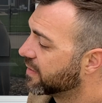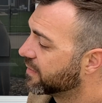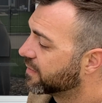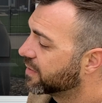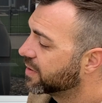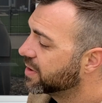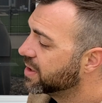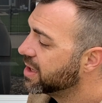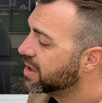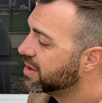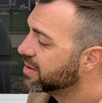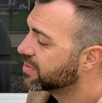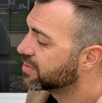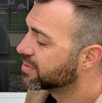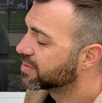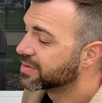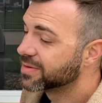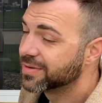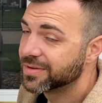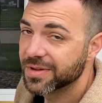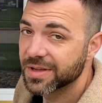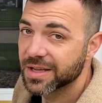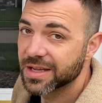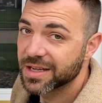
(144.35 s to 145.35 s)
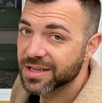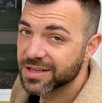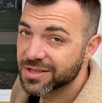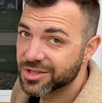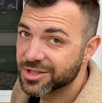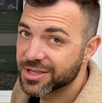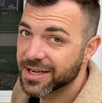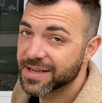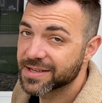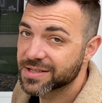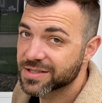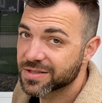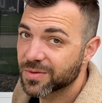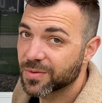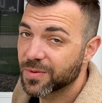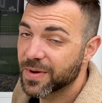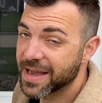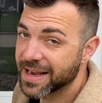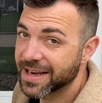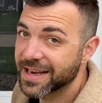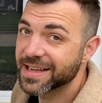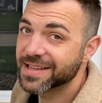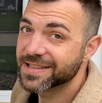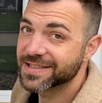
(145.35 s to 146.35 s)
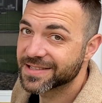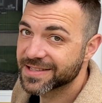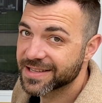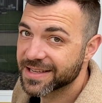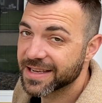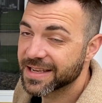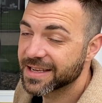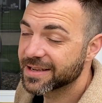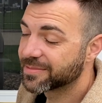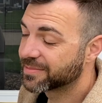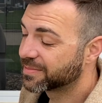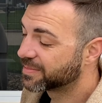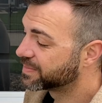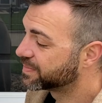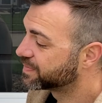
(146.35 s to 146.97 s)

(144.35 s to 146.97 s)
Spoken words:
for you. Just wait and see.